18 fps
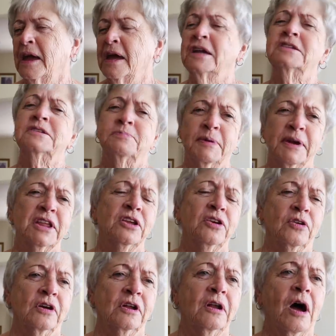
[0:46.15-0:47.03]
It's
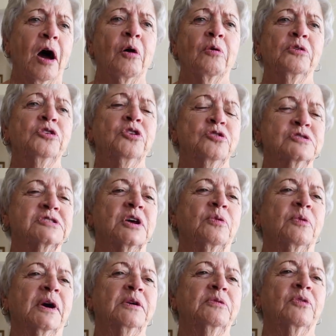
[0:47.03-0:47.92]
been good. Oh, you
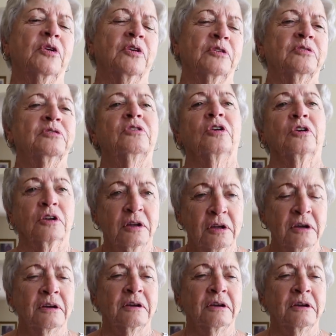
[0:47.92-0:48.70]
said one word. Good.